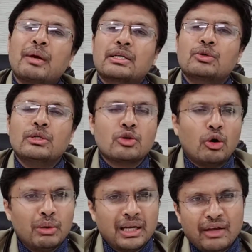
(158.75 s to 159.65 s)
back to his
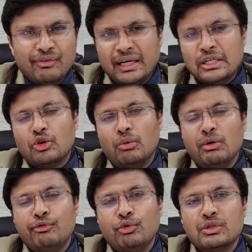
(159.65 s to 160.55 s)
normal life and his
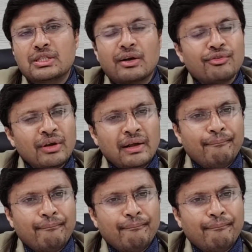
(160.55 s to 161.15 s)
normal food stuff,